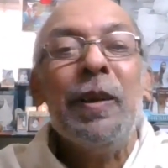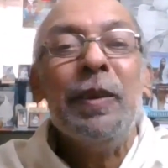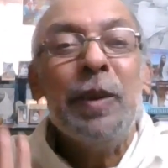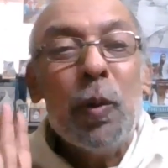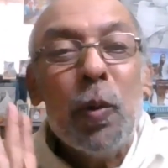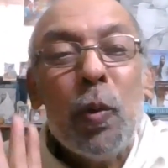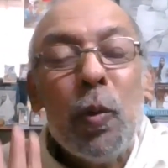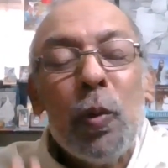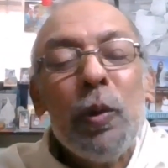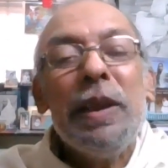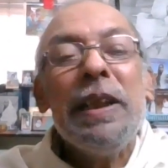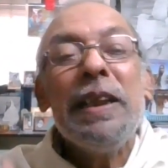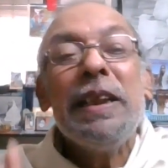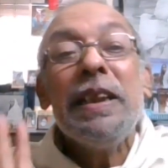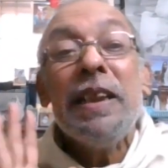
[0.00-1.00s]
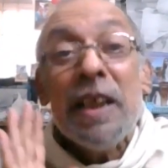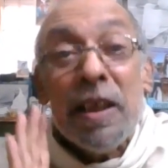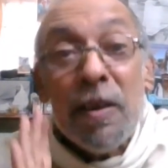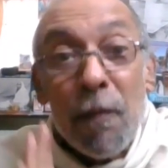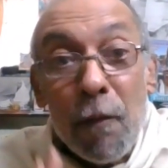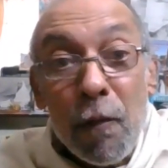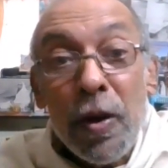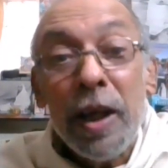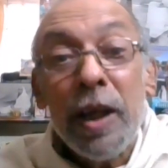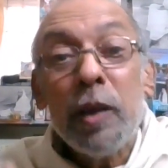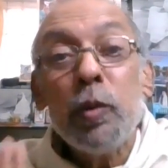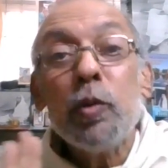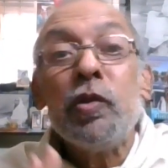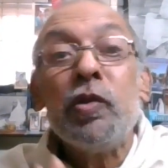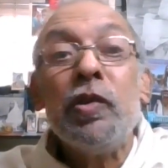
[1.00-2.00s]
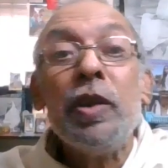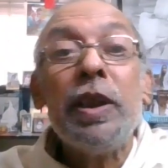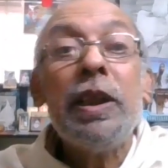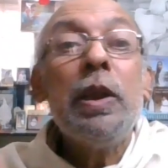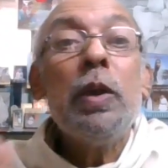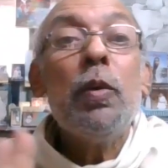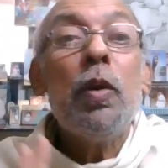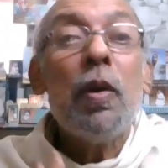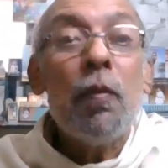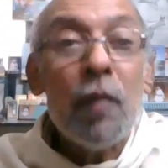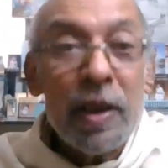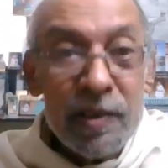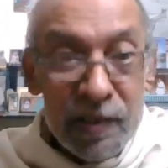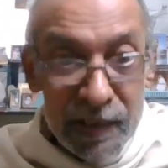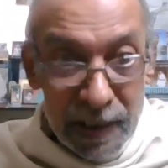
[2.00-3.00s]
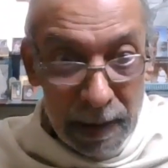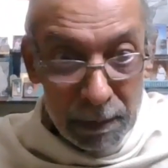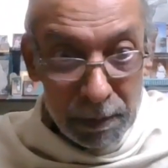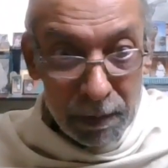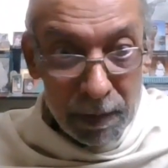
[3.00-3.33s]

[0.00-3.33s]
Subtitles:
the only way to secure oneself,